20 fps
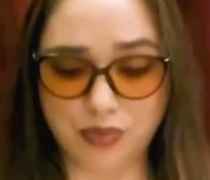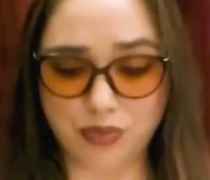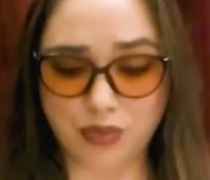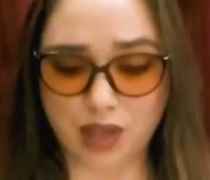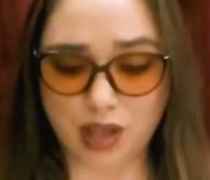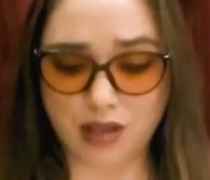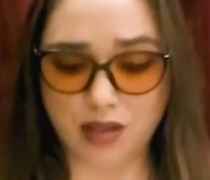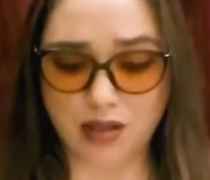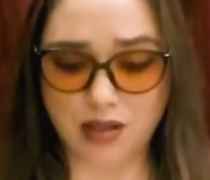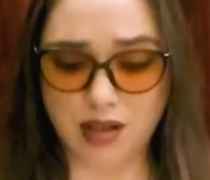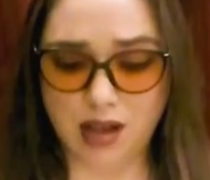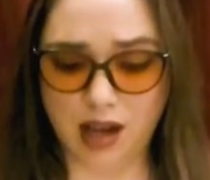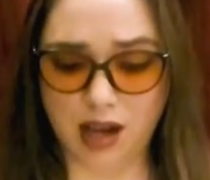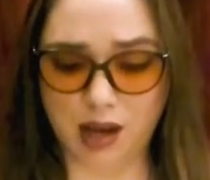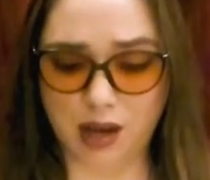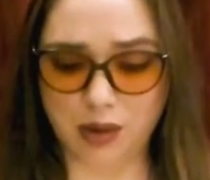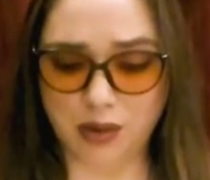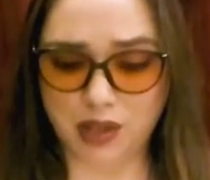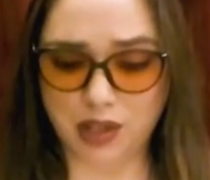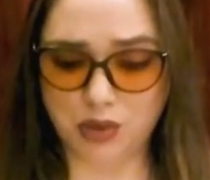
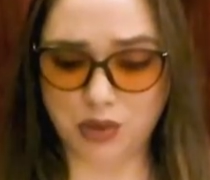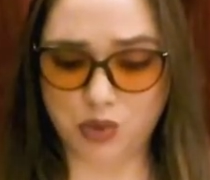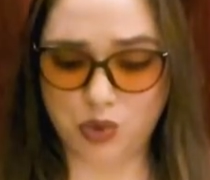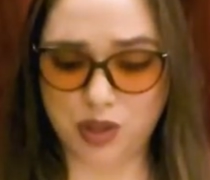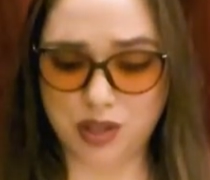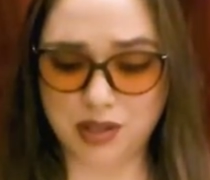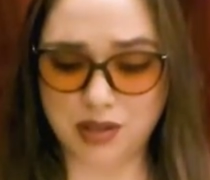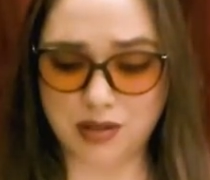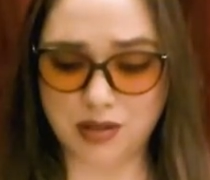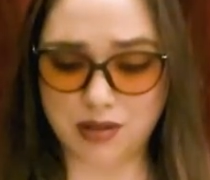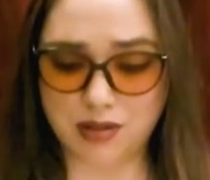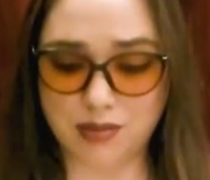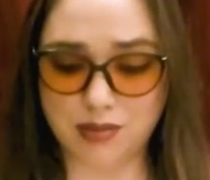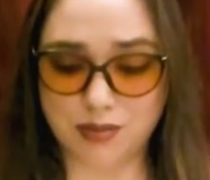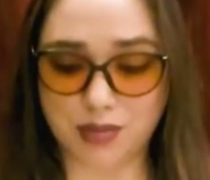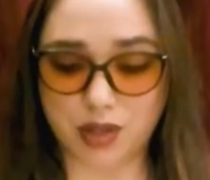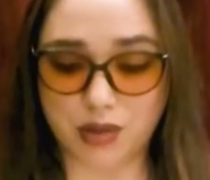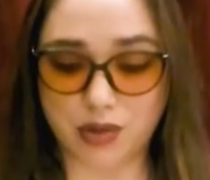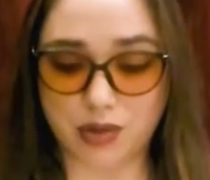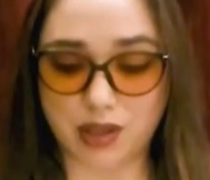Now, it wasn't,
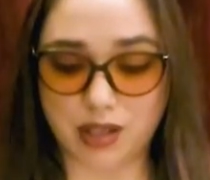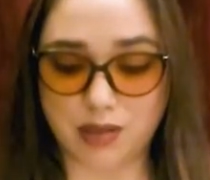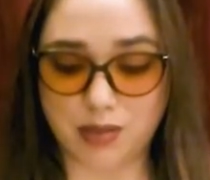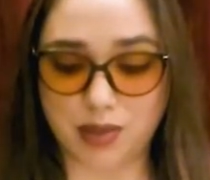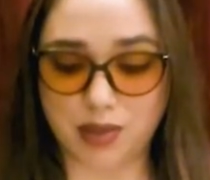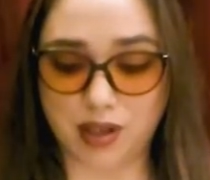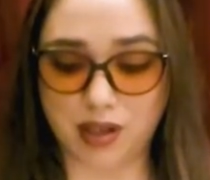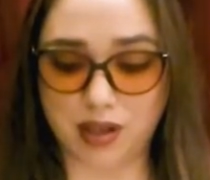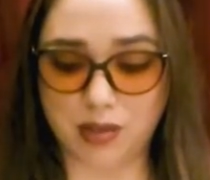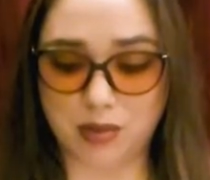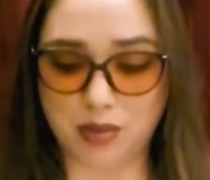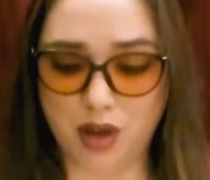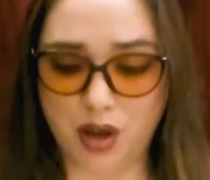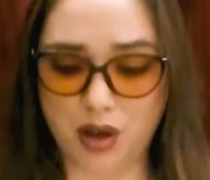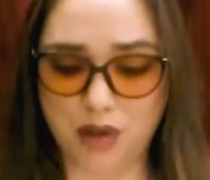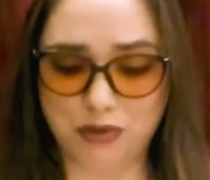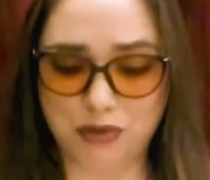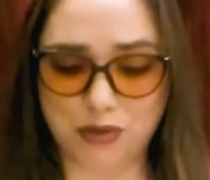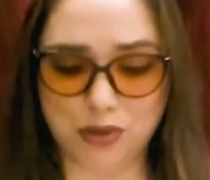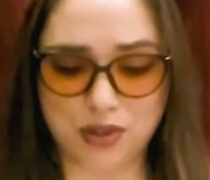cried Bob,
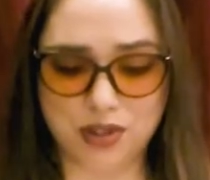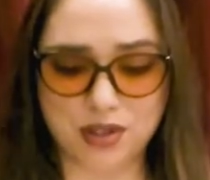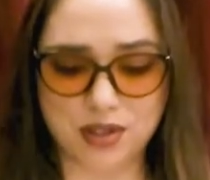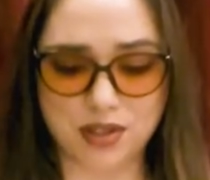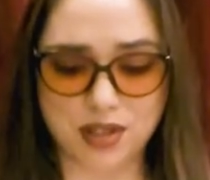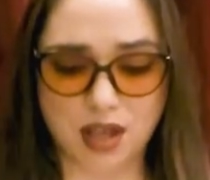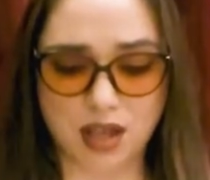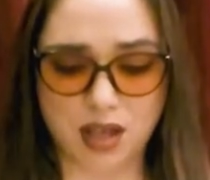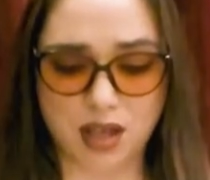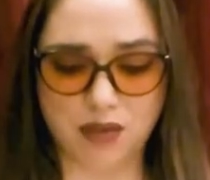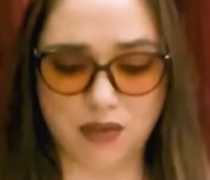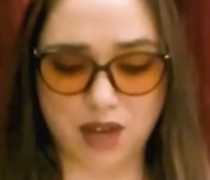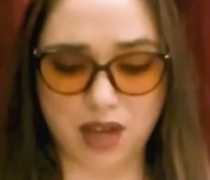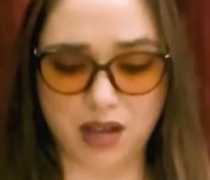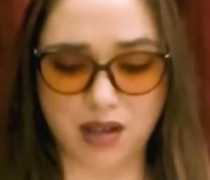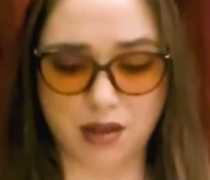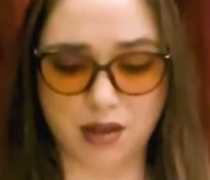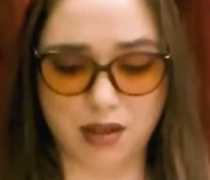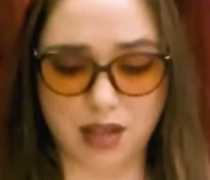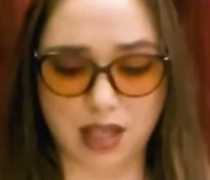for the sake of
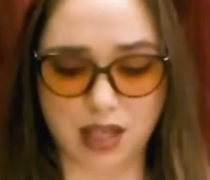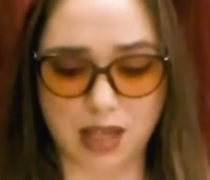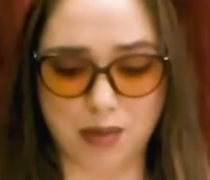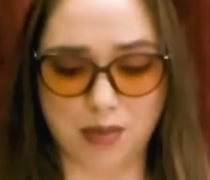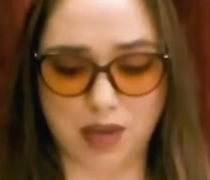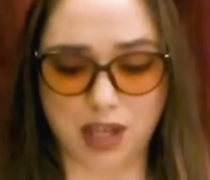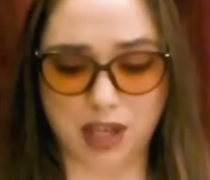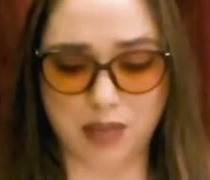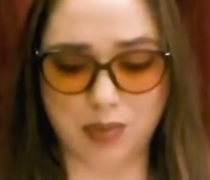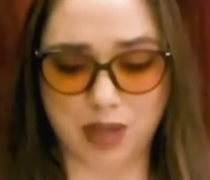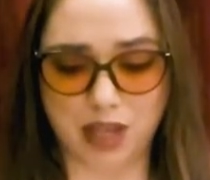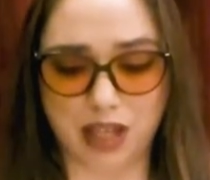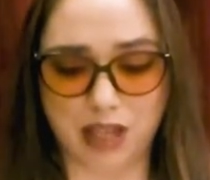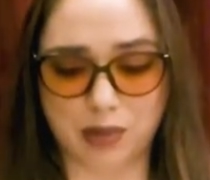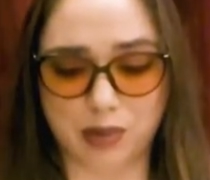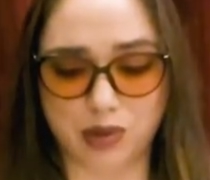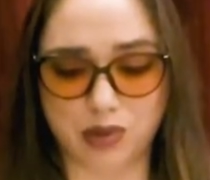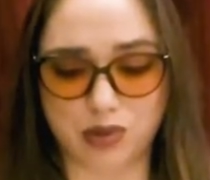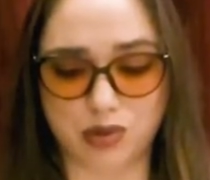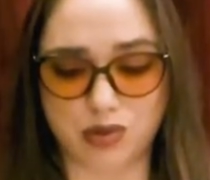anything he might be
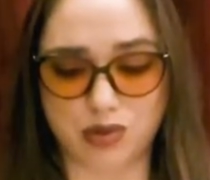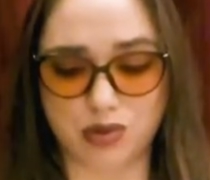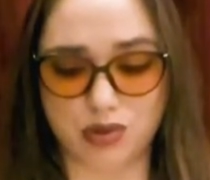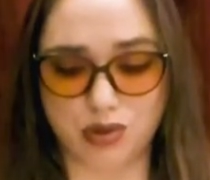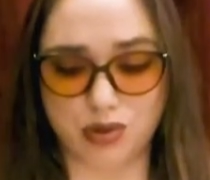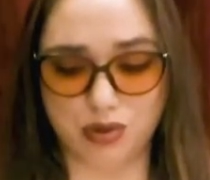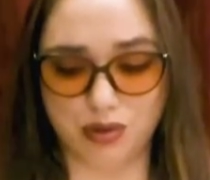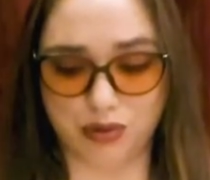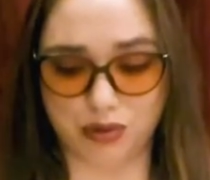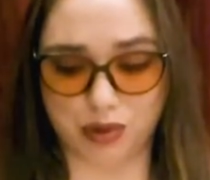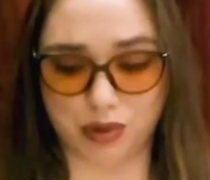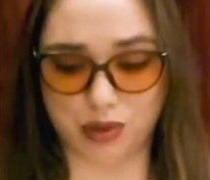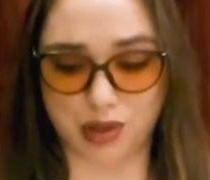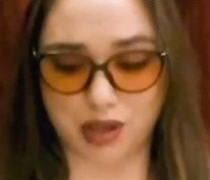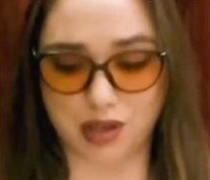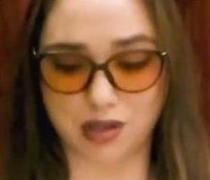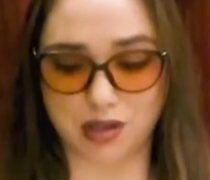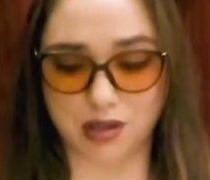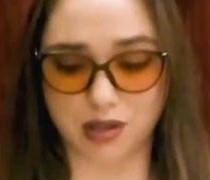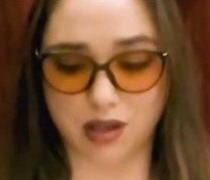able to do for
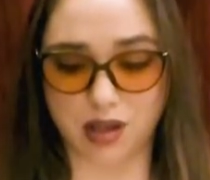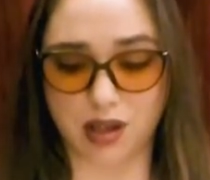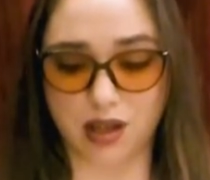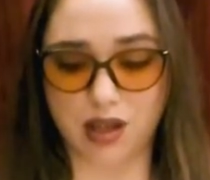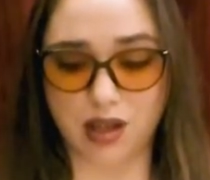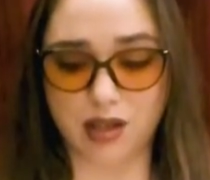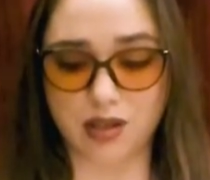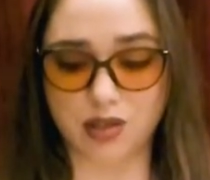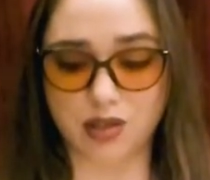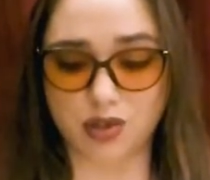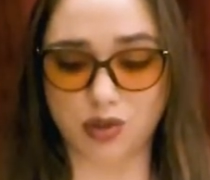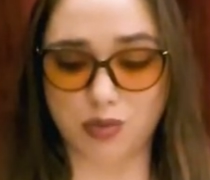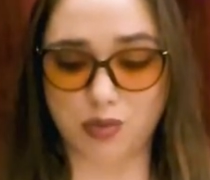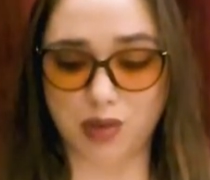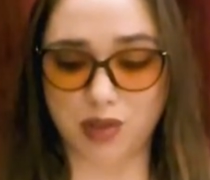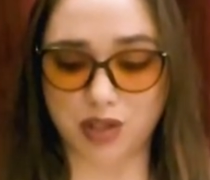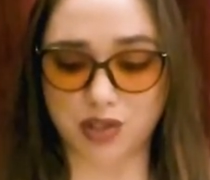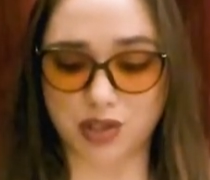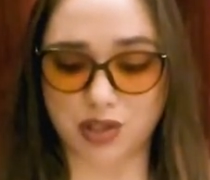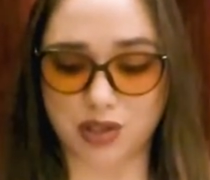us, so
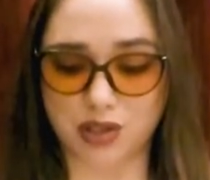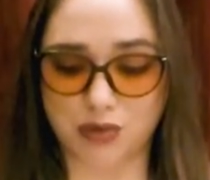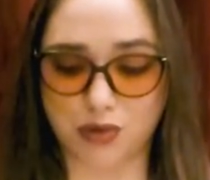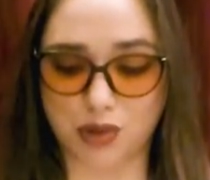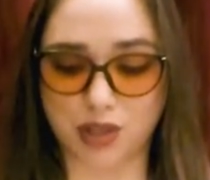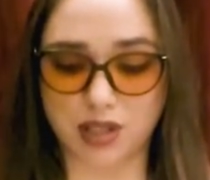much as for his